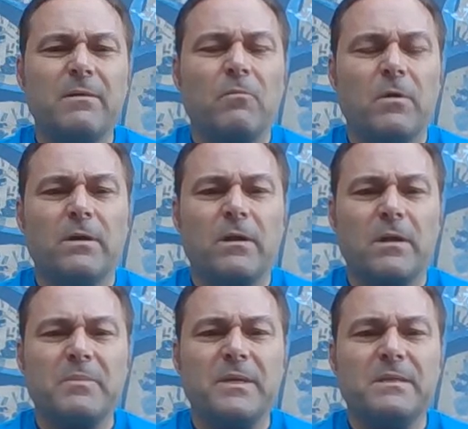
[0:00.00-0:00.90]
get one
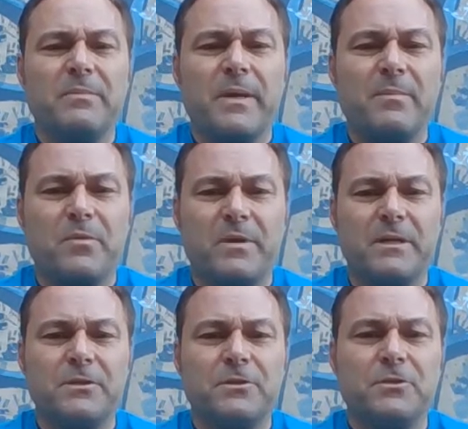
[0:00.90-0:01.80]
on a piece of paper
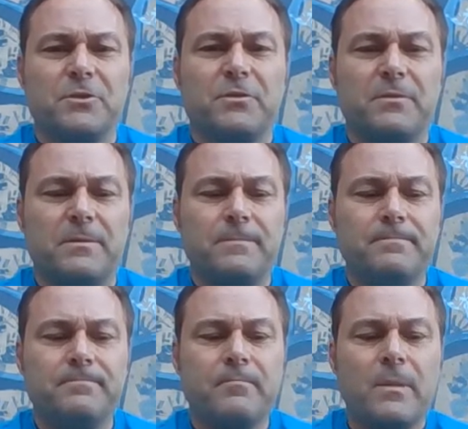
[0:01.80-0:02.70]
in your journal.
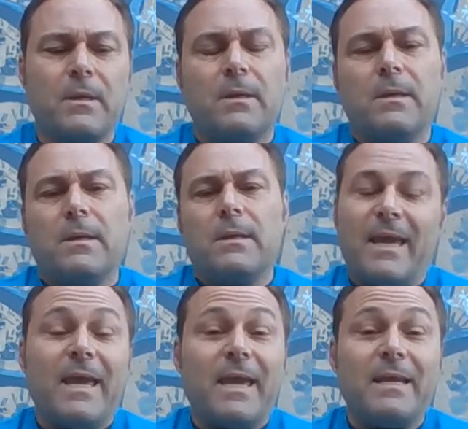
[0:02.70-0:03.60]

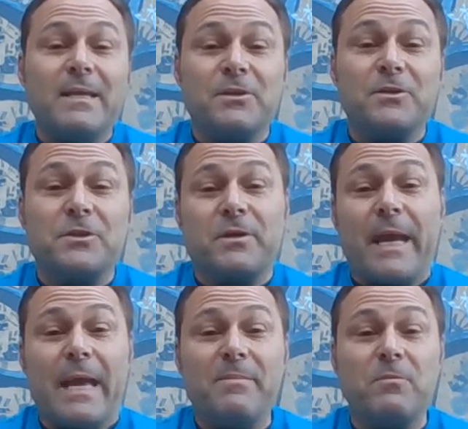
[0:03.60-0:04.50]
And here's your
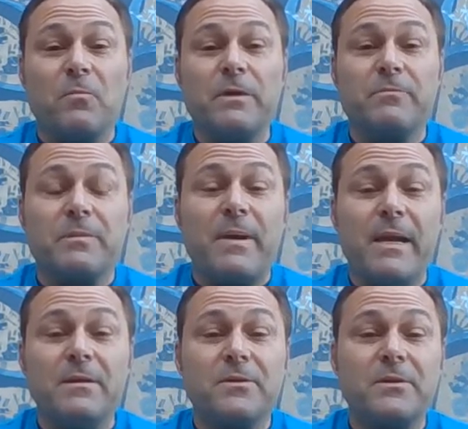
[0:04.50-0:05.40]
habit one
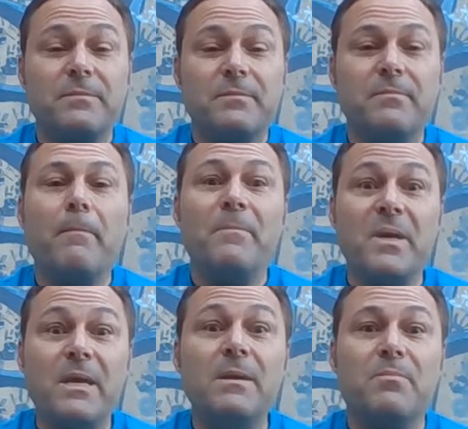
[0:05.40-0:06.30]
reminder
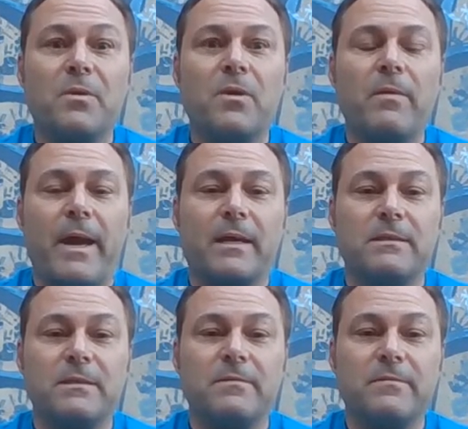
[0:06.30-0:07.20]
be
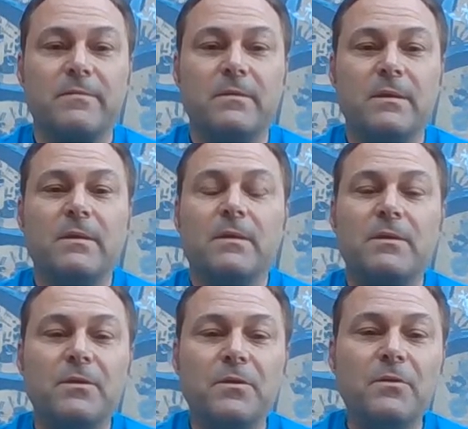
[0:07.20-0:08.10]
proactive.
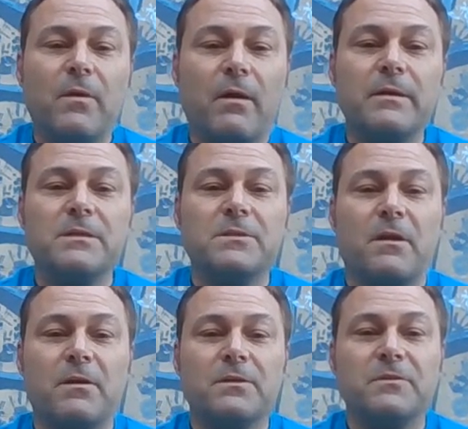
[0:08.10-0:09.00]
You are in
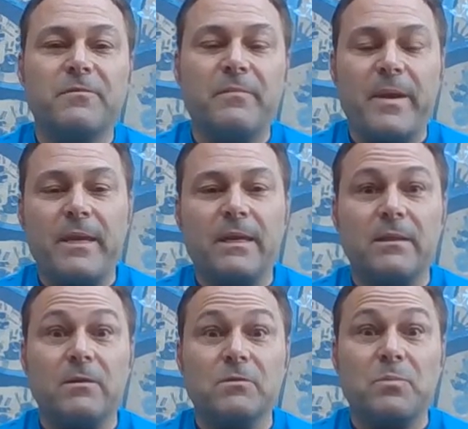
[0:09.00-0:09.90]
charge of
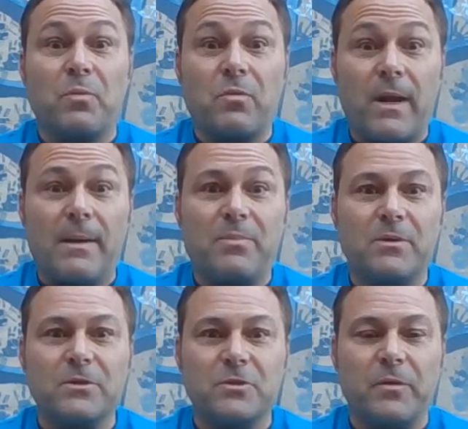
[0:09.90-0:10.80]
making those
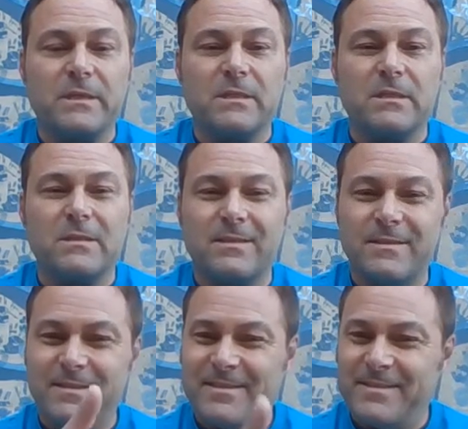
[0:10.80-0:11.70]
proper choices.
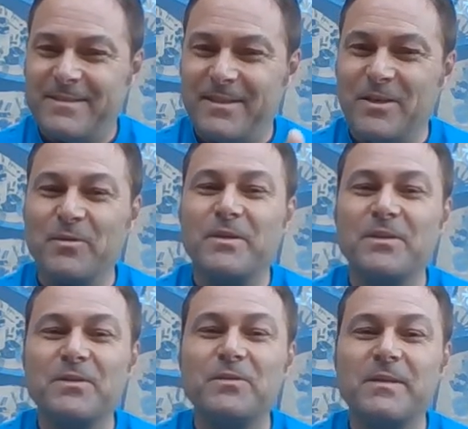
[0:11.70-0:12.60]
You
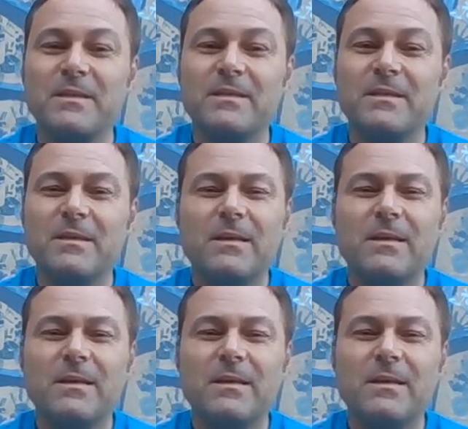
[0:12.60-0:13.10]
can do it.